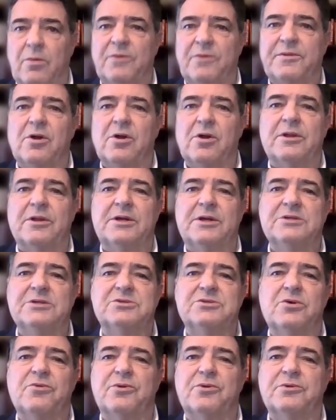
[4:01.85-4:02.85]
what they call an I S
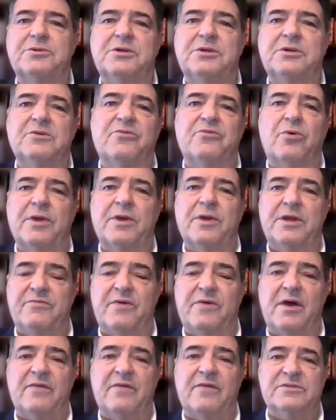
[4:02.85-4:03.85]
O one three four
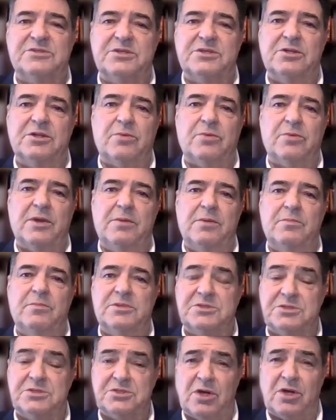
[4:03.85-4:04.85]
eight five facility right in
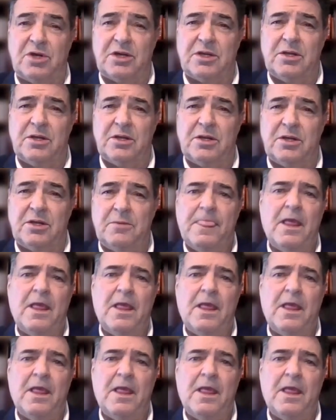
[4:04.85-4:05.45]
Mississauga.